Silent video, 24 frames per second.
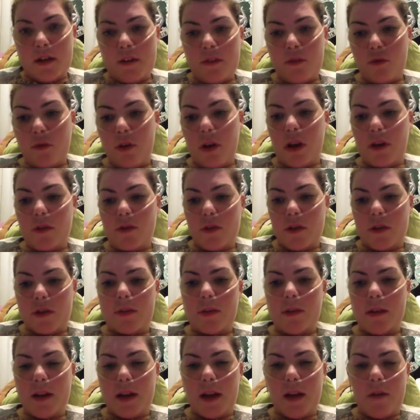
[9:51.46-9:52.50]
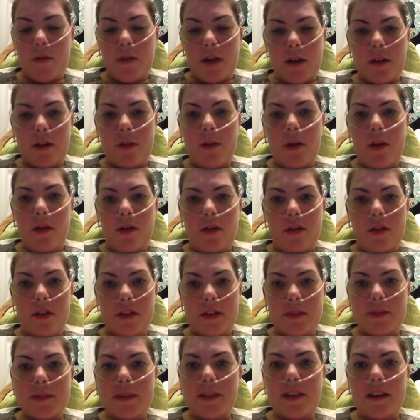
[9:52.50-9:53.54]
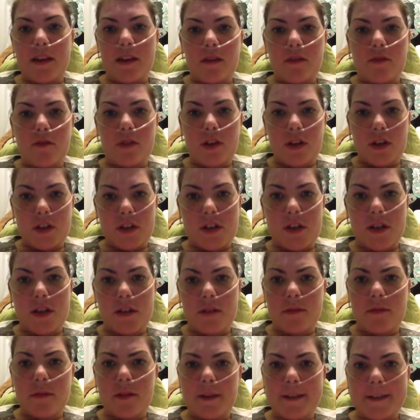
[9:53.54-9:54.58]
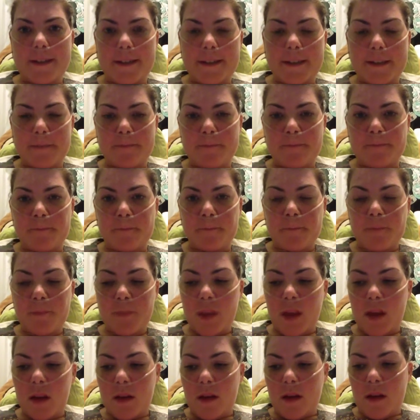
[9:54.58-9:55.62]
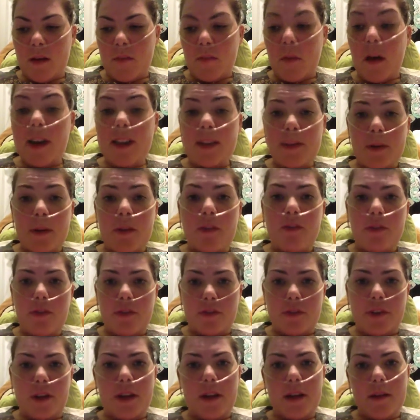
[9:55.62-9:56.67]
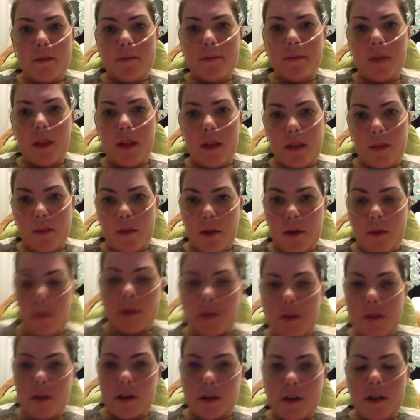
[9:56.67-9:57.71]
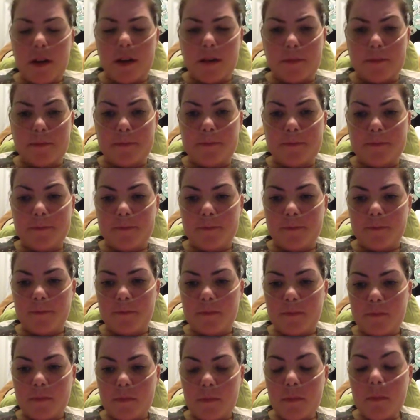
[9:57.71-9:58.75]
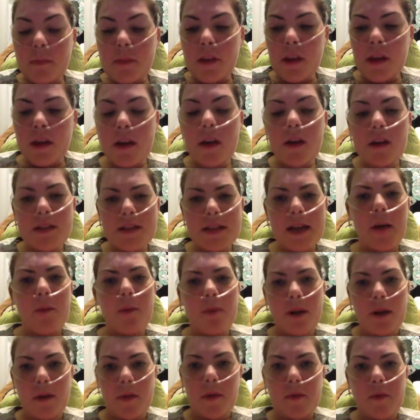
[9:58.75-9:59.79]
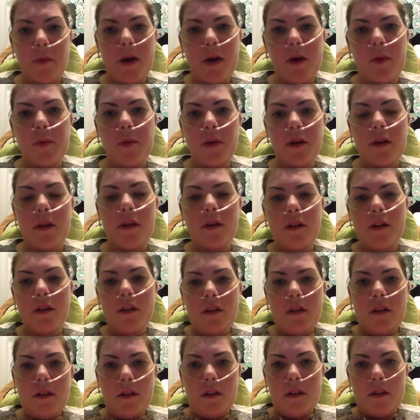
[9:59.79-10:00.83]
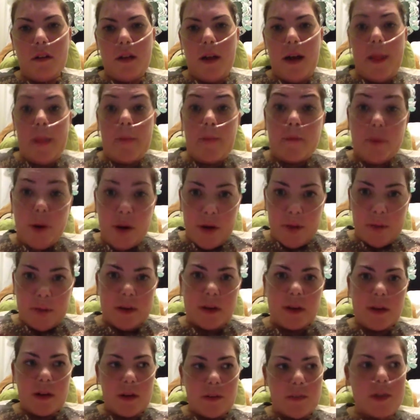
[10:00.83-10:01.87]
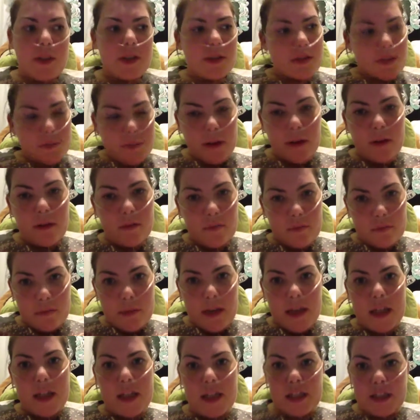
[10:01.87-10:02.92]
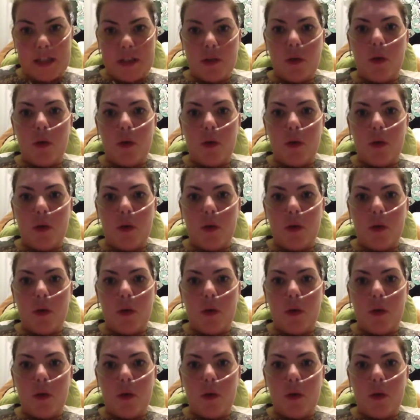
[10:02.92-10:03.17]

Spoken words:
for a lung transplant at around about 30% lung function. Mine's about 50 at the moment. It goes down when I'm unwell, but at the moment I'm just about managing to